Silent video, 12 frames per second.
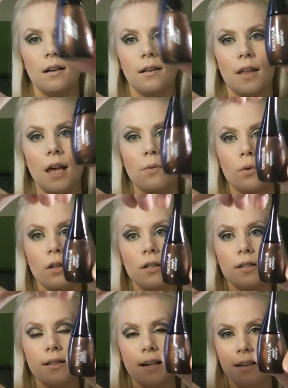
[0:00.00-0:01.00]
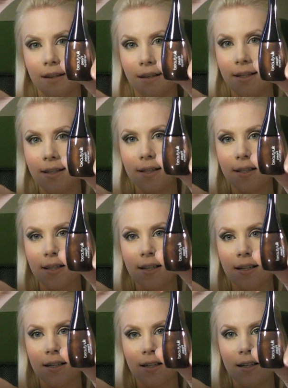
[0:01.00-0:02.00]
And that one looks like this.
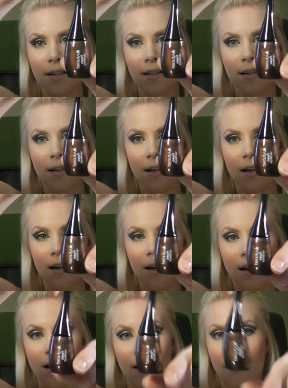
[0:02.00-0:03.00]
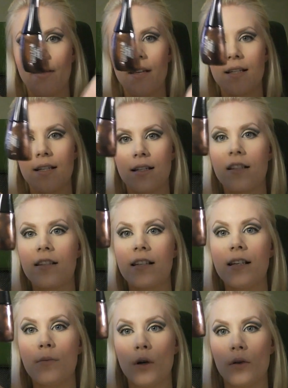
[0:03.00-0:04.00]
And this is
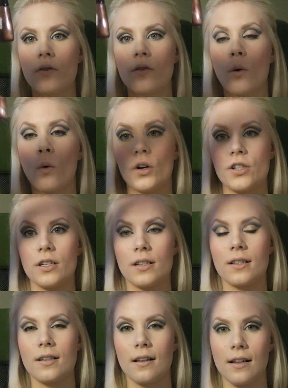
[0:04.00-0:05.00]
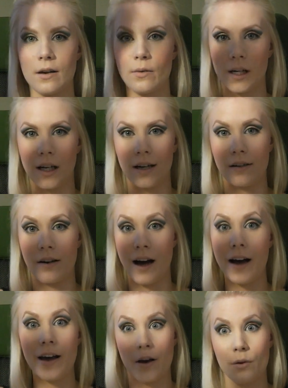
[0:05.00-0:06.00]
the most gorgeous liquid liner
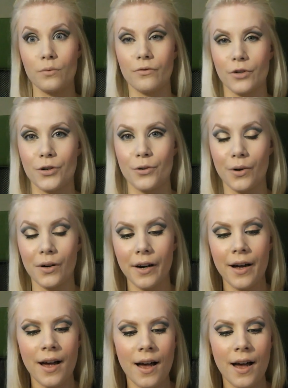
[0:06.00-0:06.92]
I own, for sure.